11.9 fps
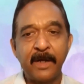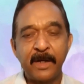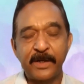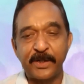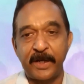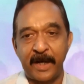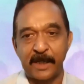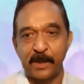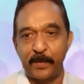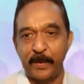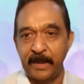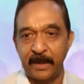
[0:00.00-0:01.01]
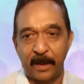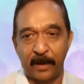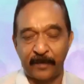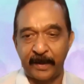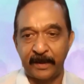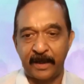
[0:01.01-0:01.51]
She has been
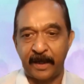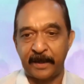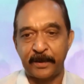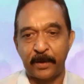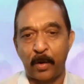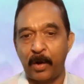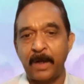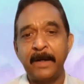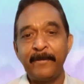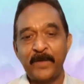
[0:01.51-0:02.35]
covering that all.